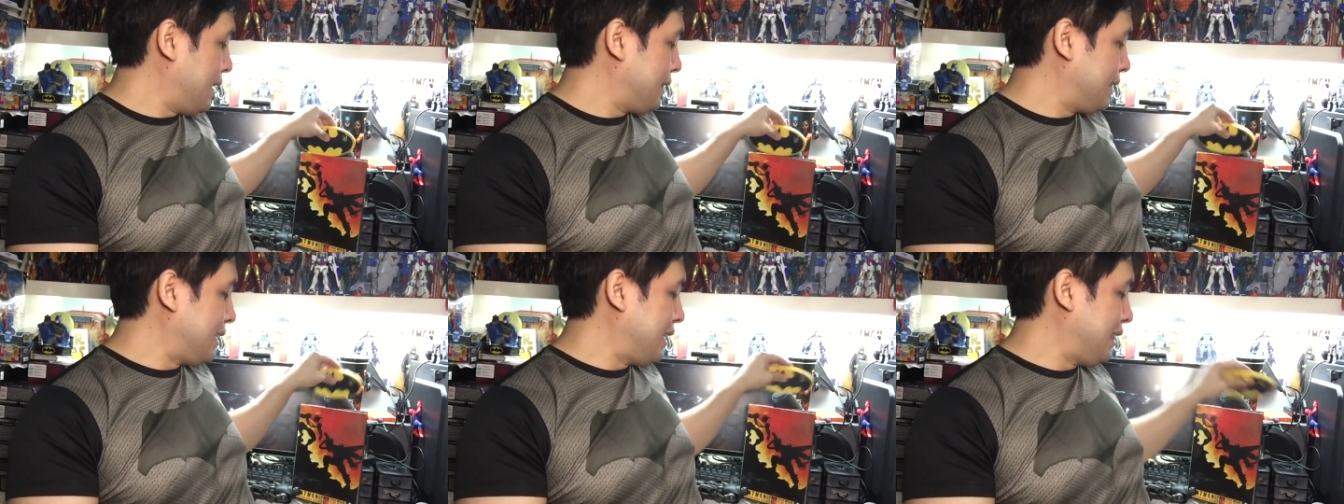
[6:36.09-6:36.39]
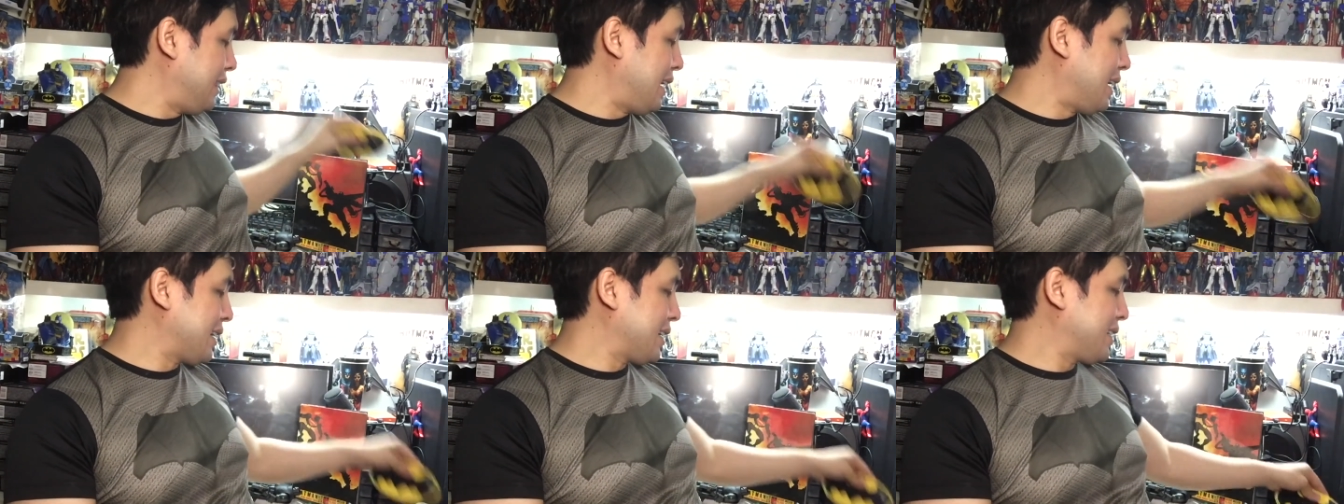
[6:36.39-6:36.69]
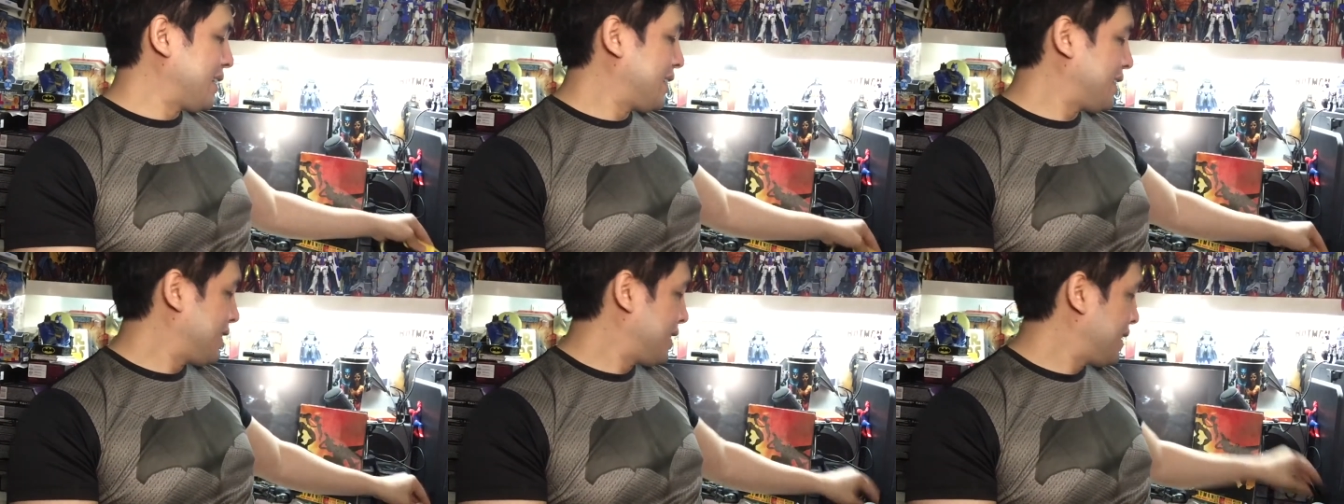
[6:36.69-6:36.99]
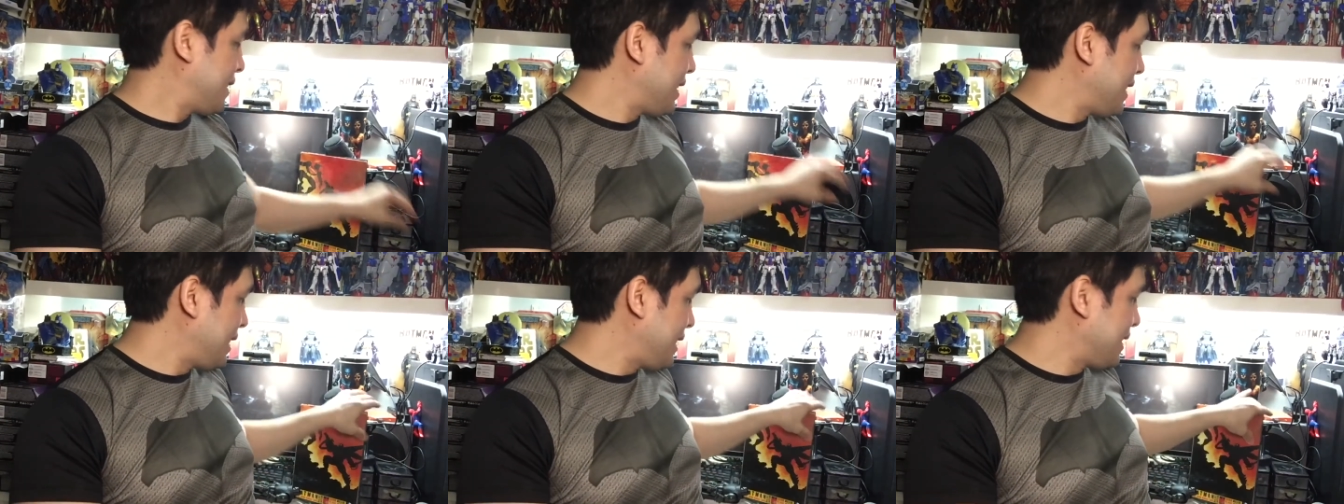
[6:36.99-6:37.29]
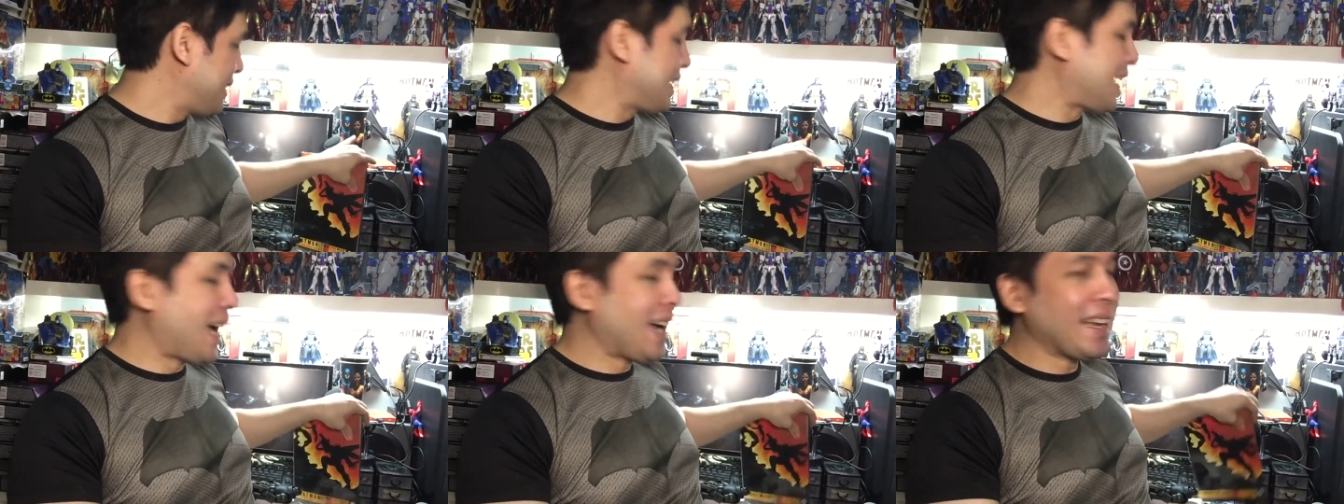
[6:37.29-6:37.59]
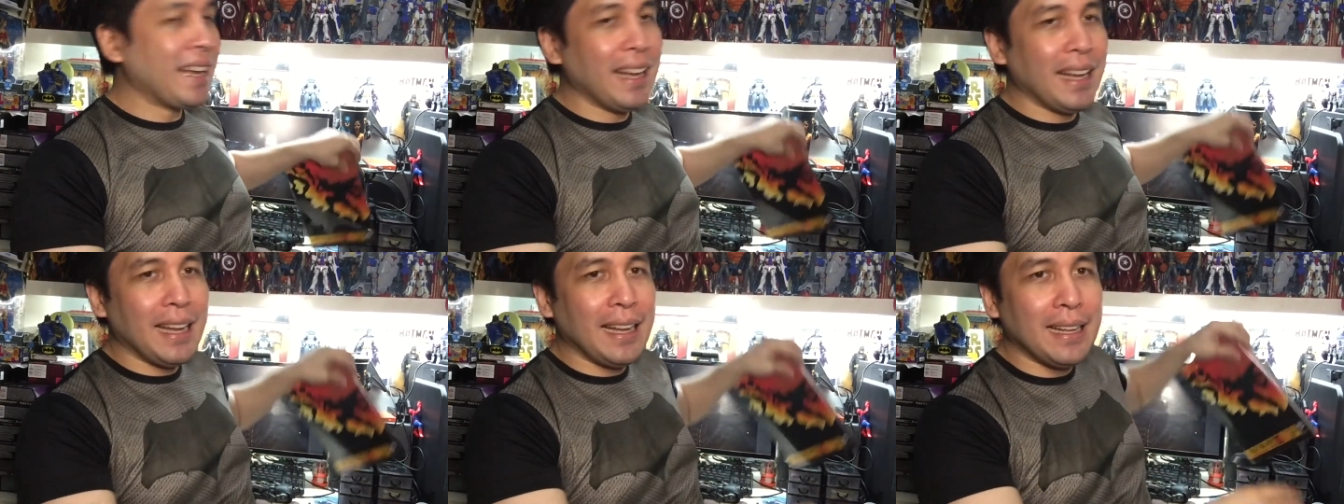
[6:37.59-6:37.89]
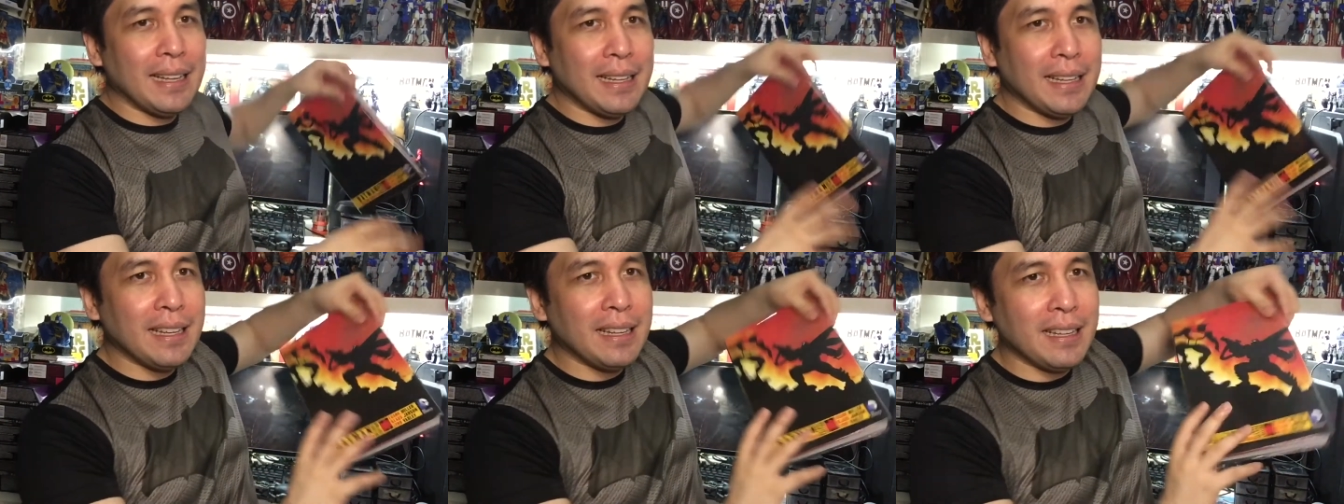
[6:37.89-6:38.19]
deluxe saga
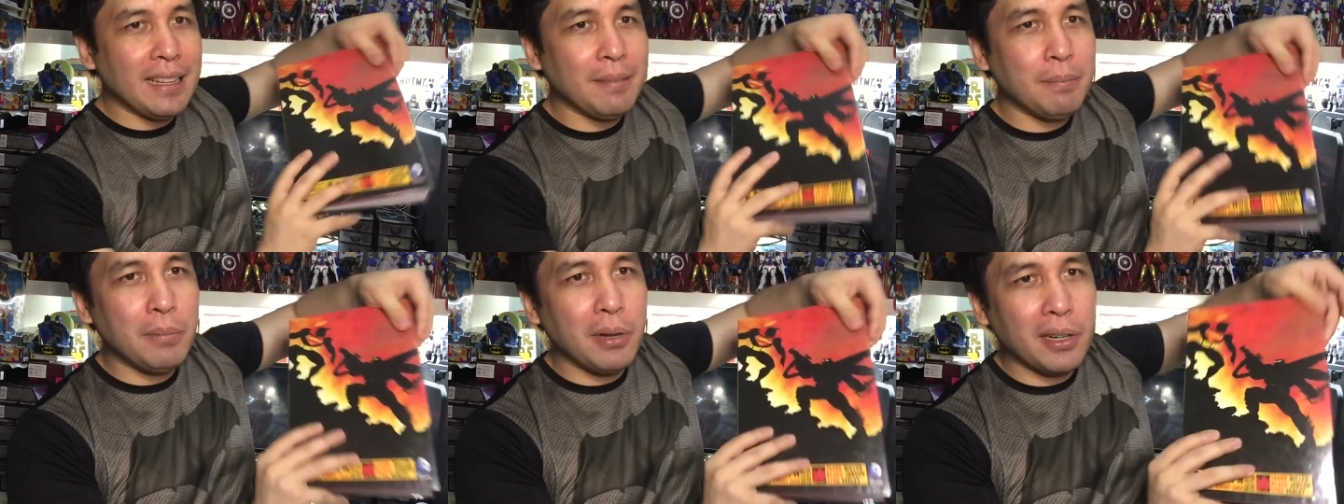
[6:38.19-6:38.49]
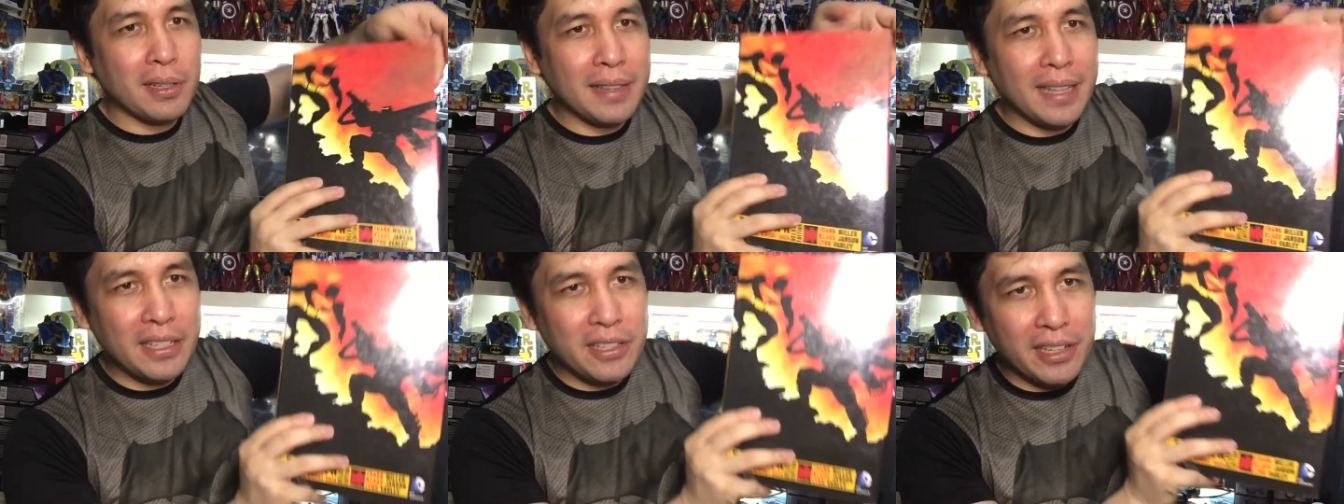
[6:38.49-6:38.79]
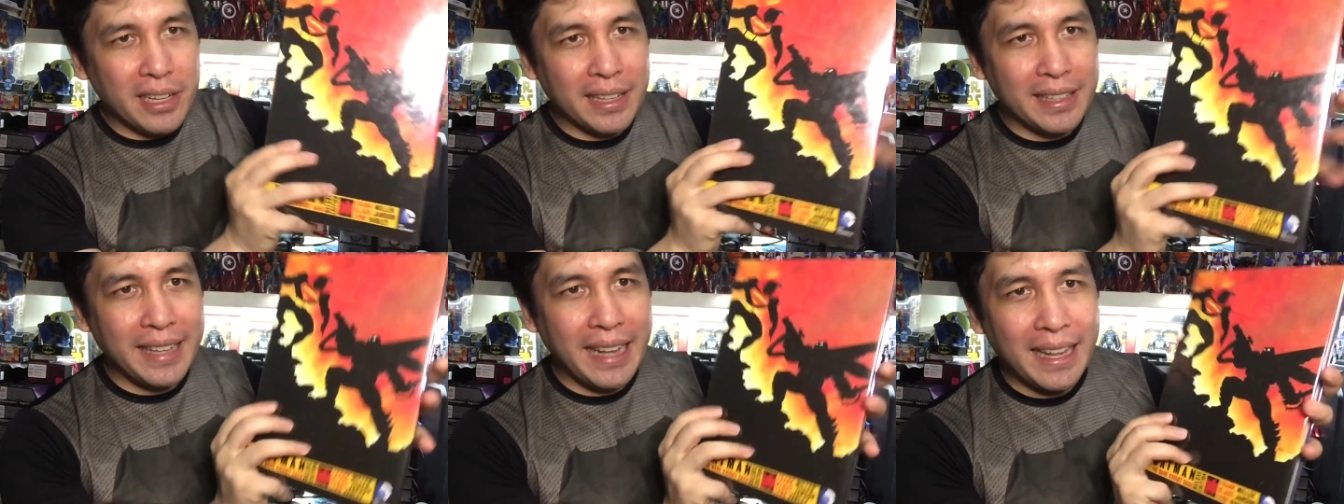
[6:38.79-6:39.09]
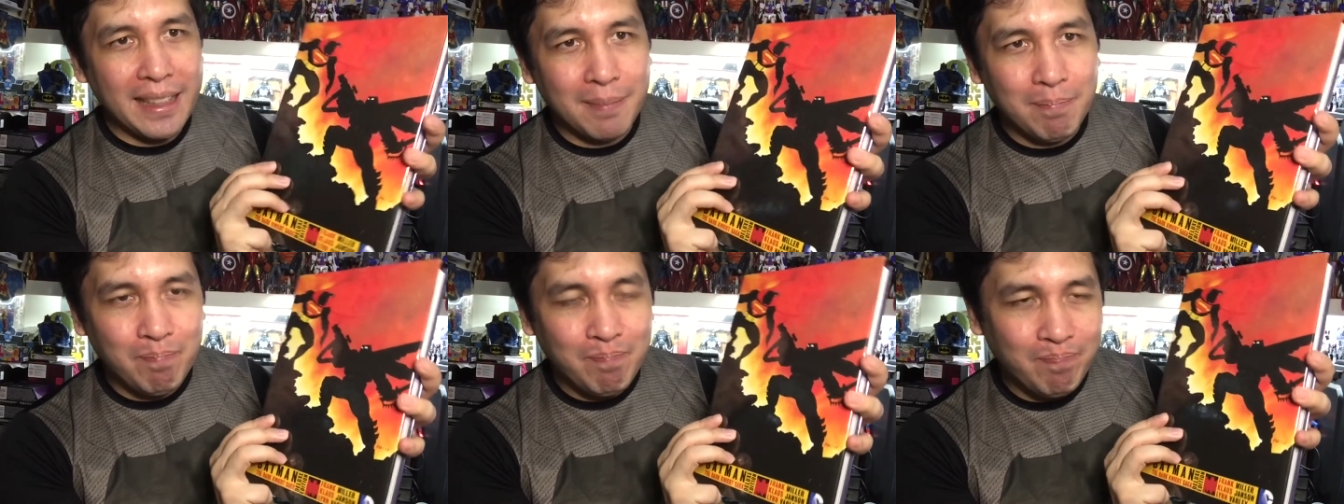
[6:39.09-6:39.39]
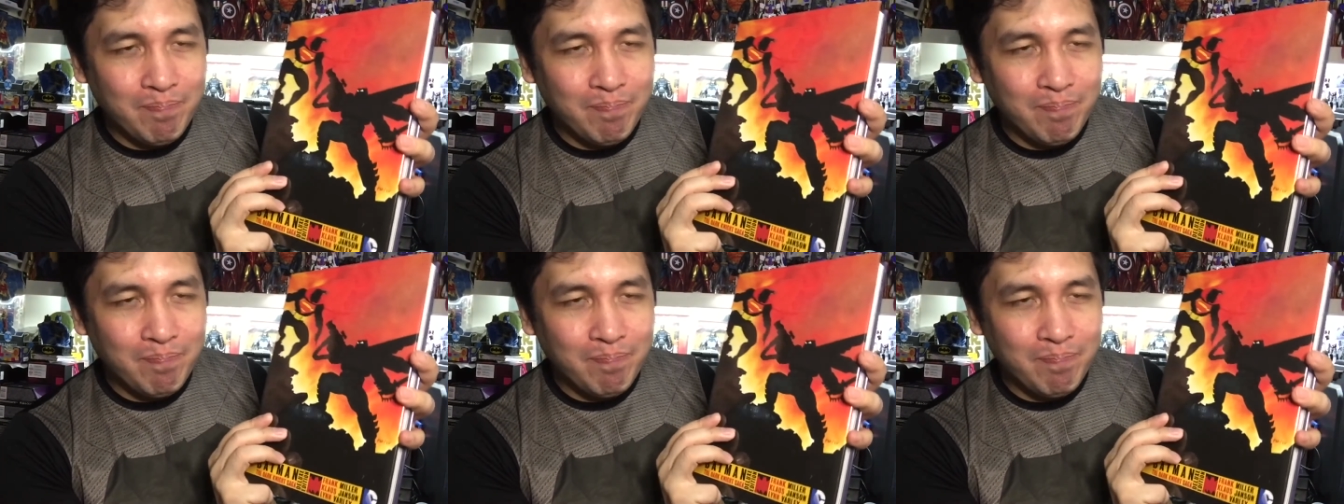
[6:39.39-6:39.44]
book that you can get,